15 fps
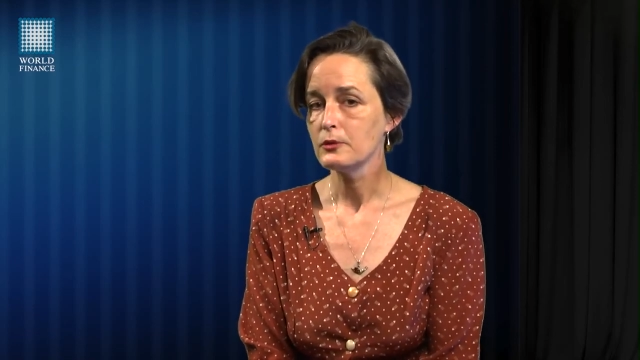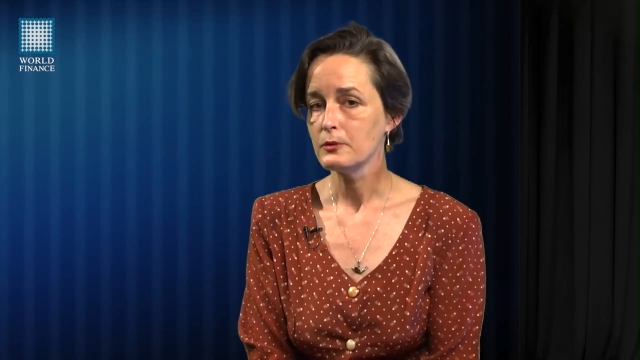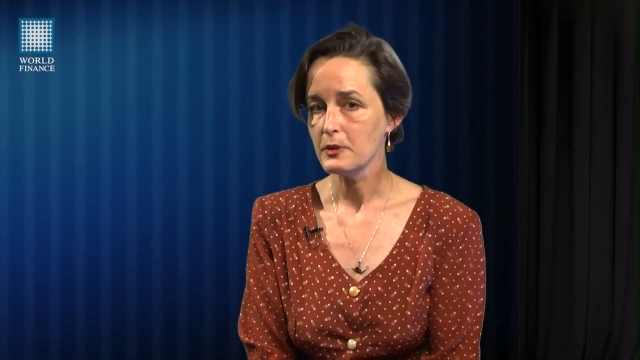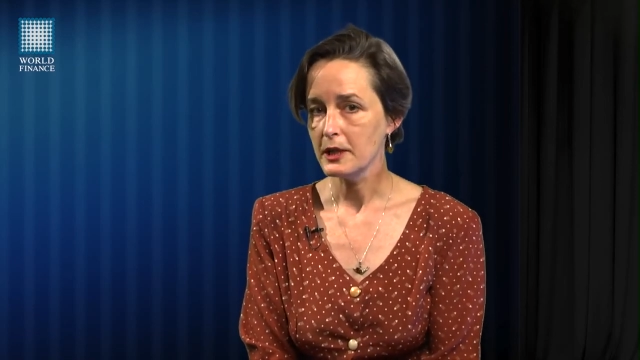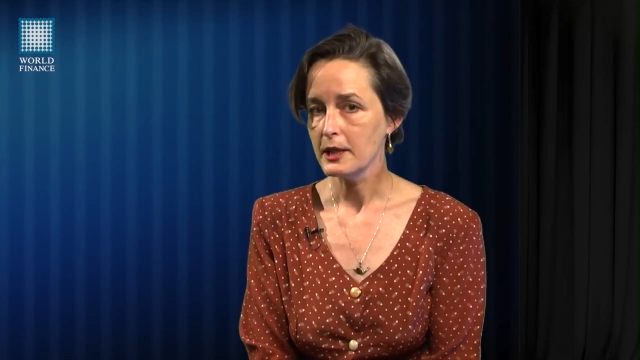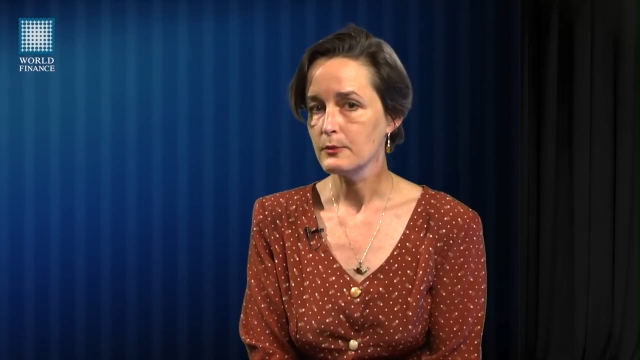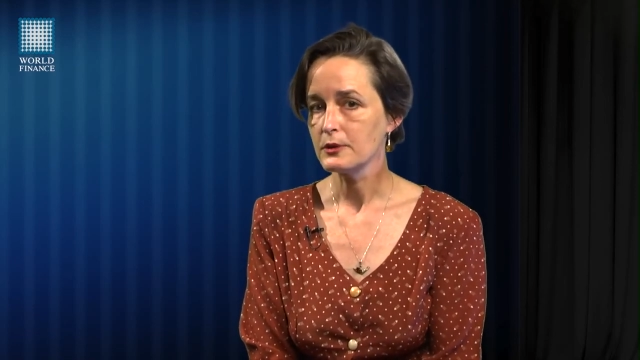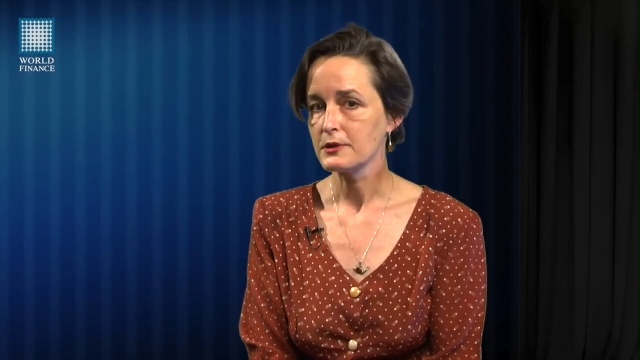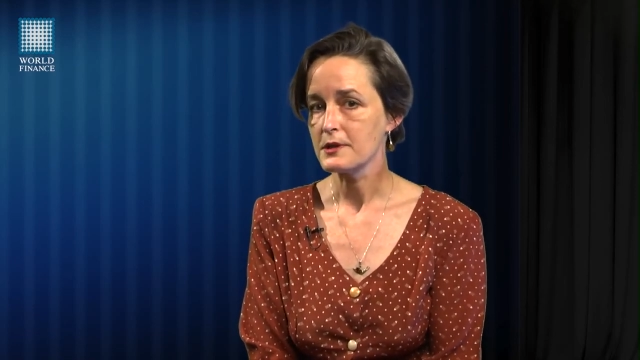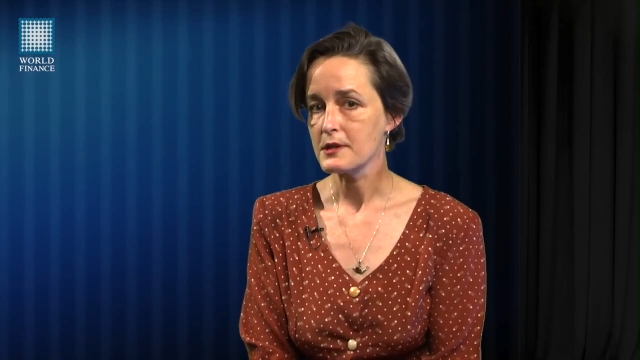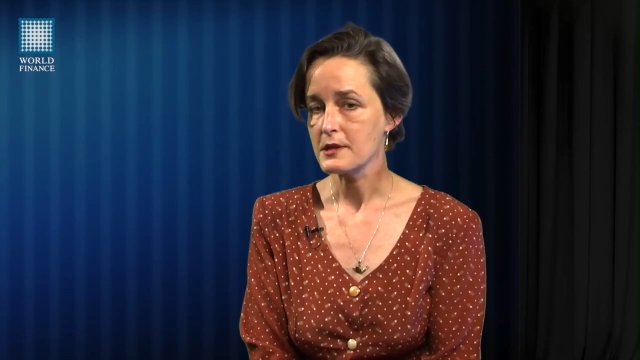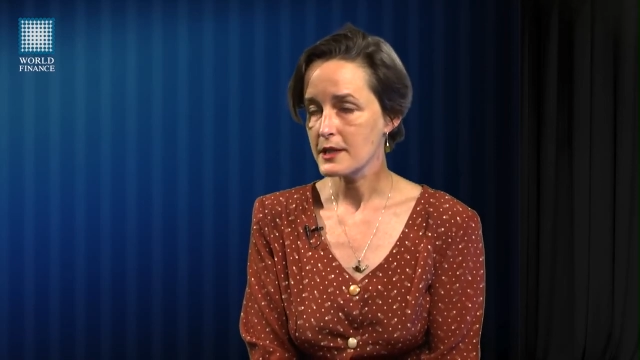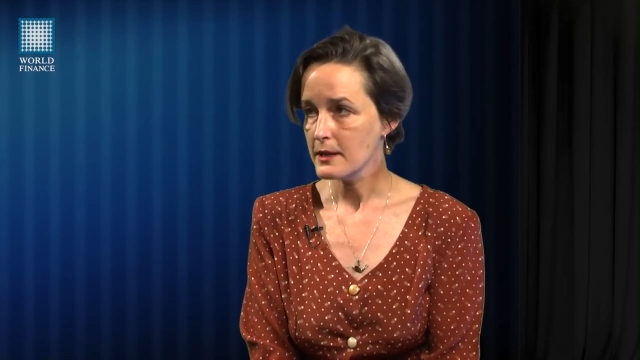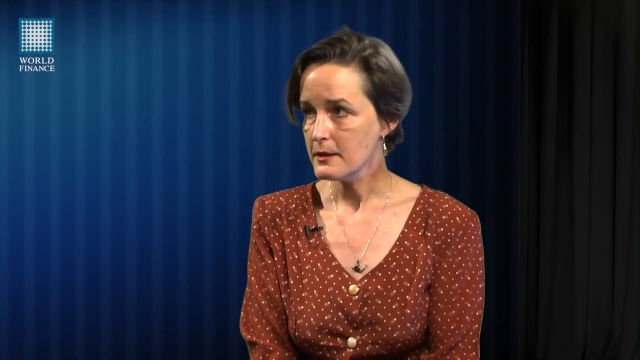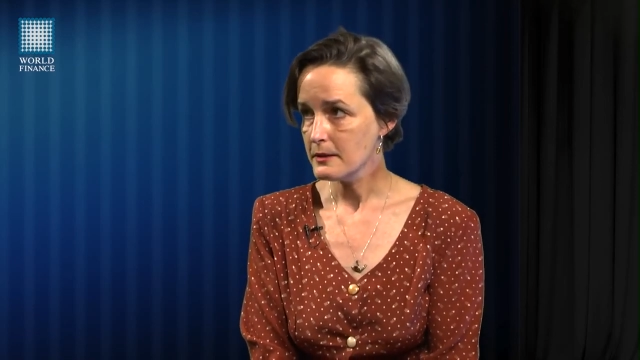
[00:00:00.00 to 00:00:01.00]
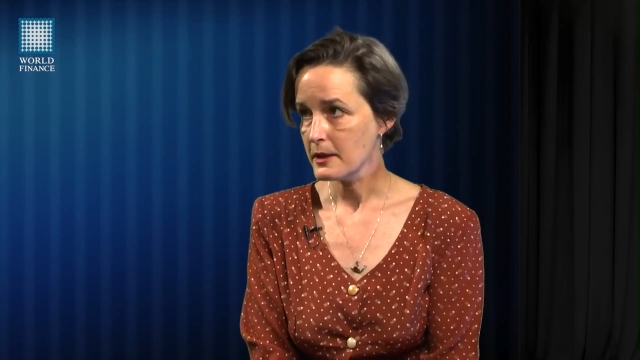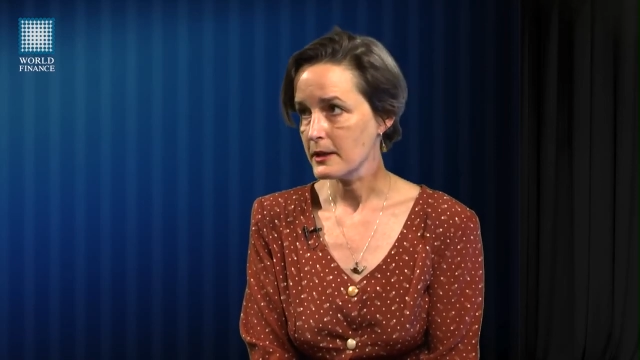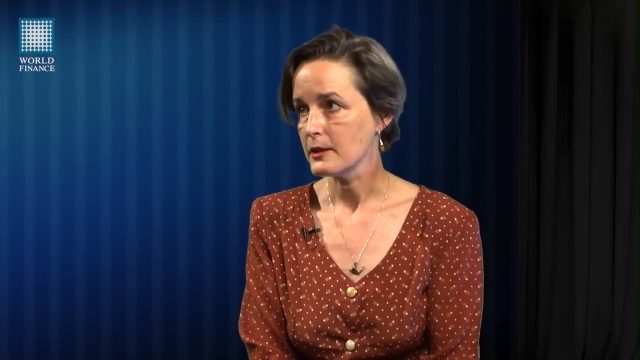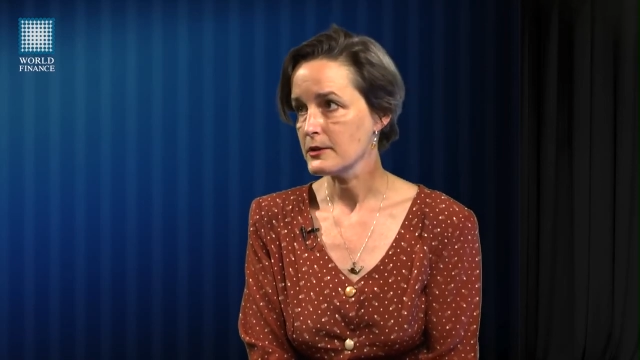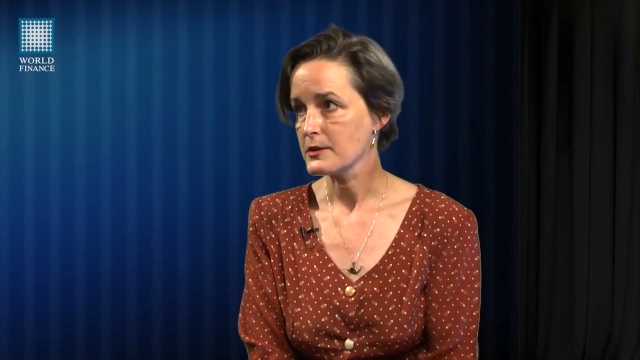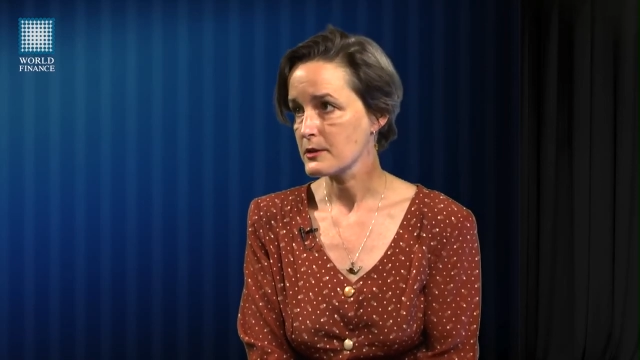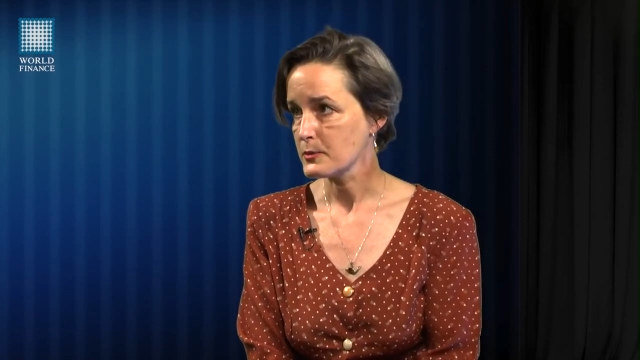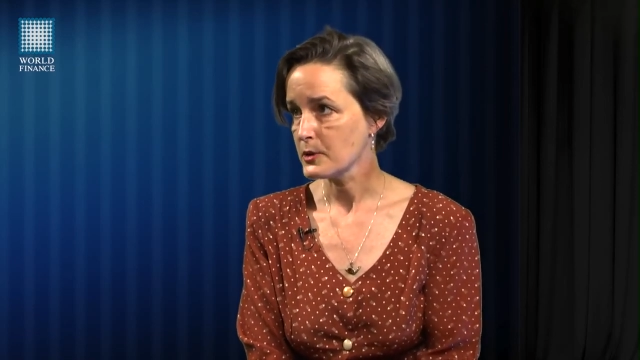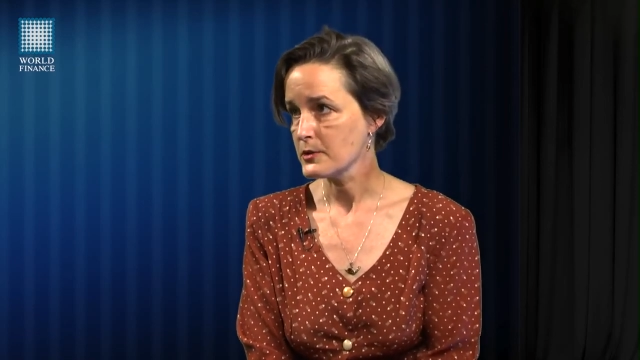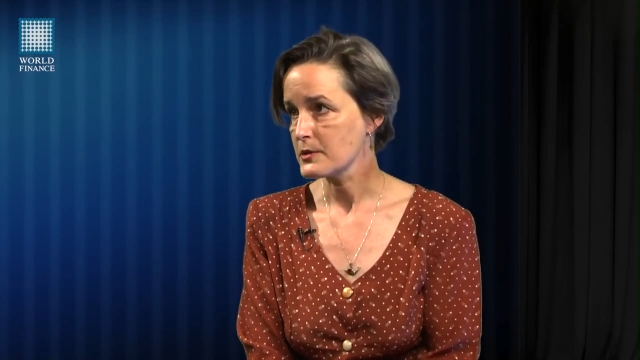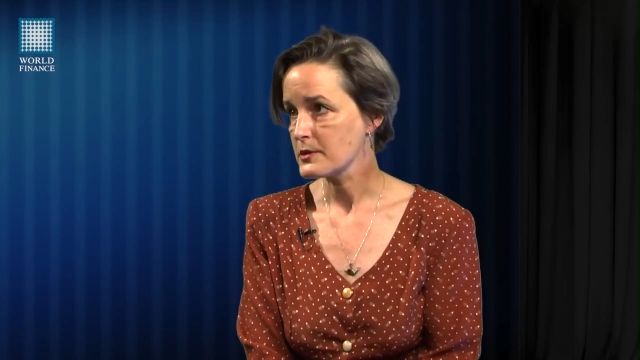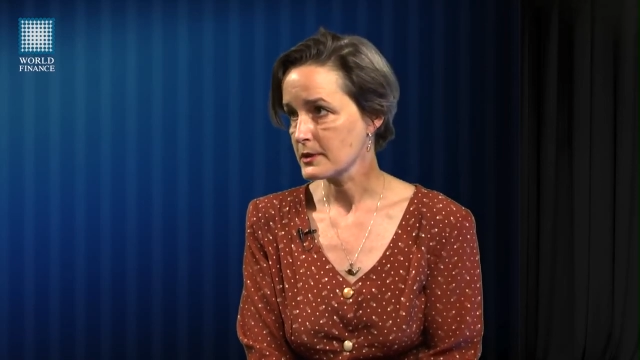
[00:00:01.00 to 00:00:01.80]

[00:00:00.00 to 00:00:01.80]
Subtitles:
would be able to stay there as opposed